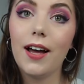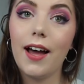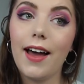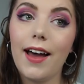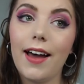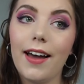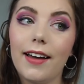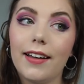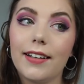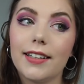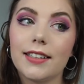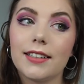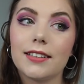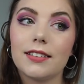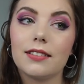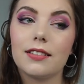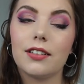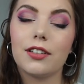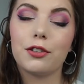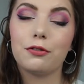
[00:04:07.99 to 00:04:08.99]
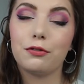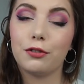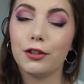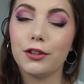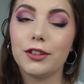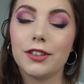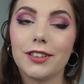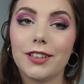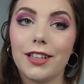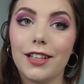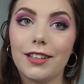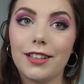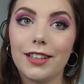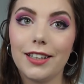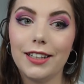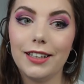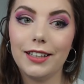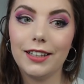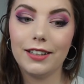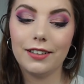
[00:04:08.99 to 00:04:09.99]
and
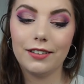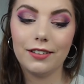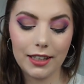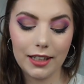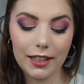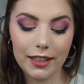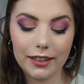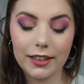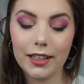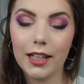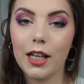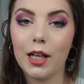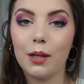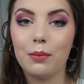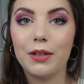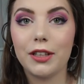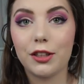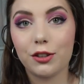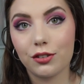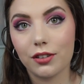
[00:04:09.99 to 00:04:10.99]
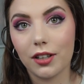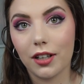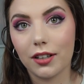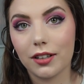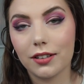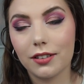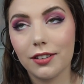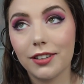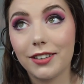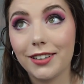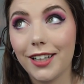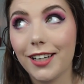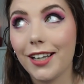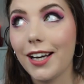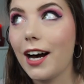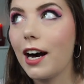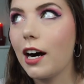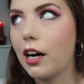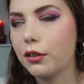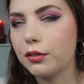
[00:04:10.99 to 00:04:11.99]
unfortunately it came in stock the
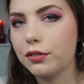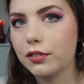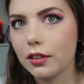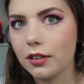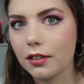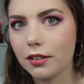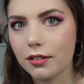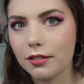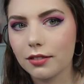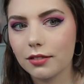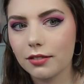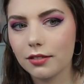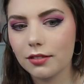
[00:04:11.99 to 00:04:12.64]
day after